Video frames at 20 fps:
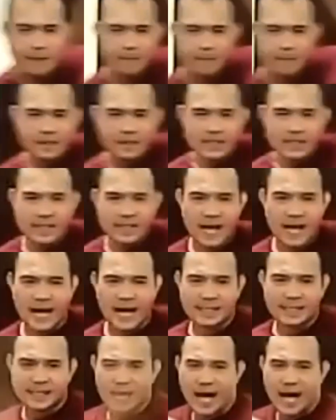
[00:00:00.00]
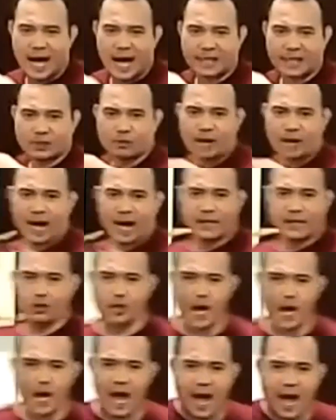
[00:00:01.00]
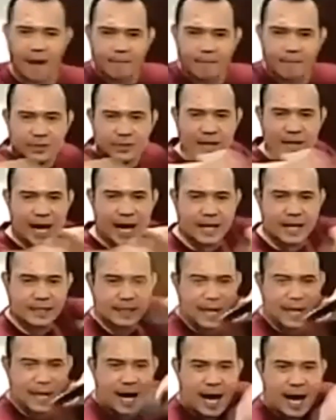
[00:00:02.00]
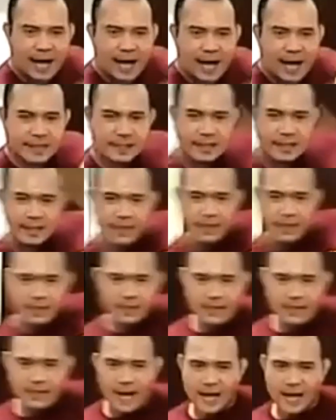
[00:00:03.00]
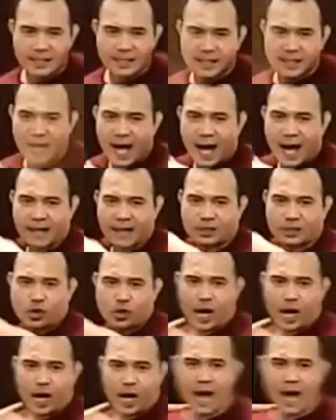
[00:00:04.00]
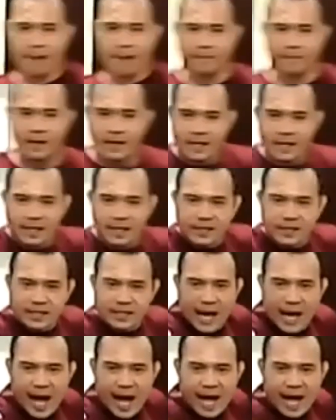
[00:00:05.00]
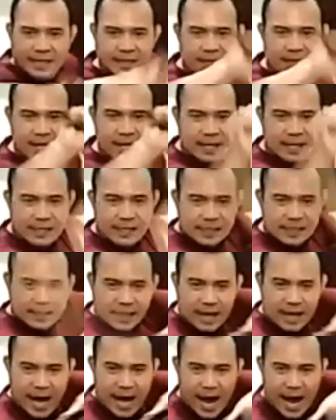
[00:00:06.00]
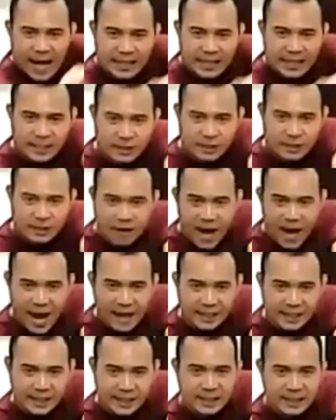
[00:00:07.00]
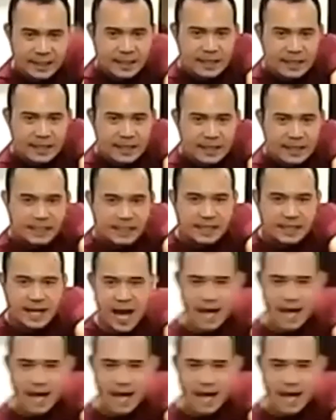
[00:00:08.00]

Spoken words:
slash, slash. Right, jab. Slash, slash, slash, slash, jab. Slash, slash, thrust. Slash,